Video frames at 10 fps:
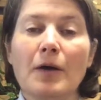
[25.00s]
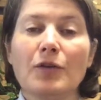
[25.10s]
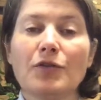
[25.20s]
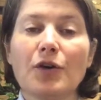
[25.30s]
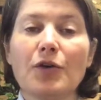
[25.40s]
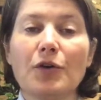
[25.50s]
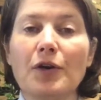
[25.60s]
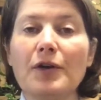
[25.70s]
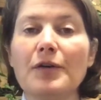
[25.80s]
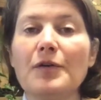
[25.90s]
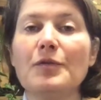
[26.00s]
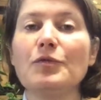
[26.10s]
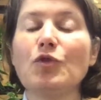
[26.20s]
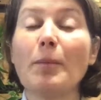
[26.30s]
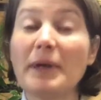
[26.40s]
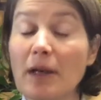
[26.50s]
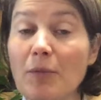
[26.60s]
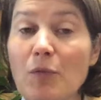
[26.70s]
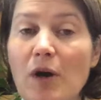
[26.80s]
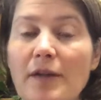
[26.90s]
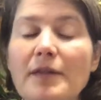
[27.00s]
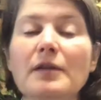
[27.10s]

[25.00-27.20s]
So, topic number 1